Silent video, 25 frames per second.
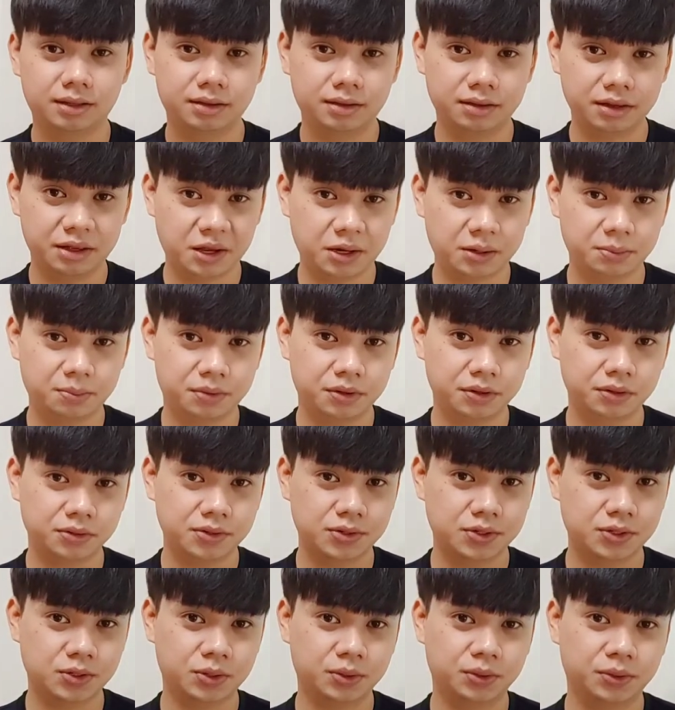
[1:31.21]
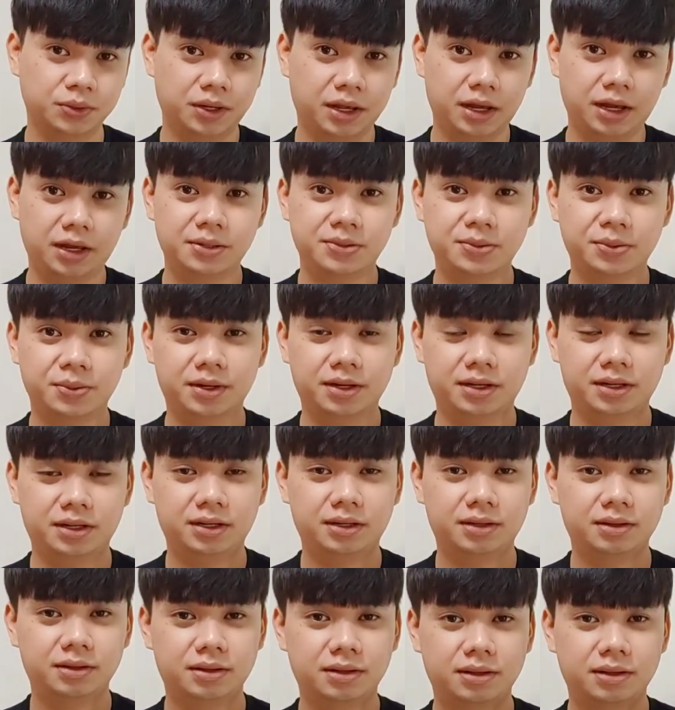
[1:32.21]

the April Stone A twenty.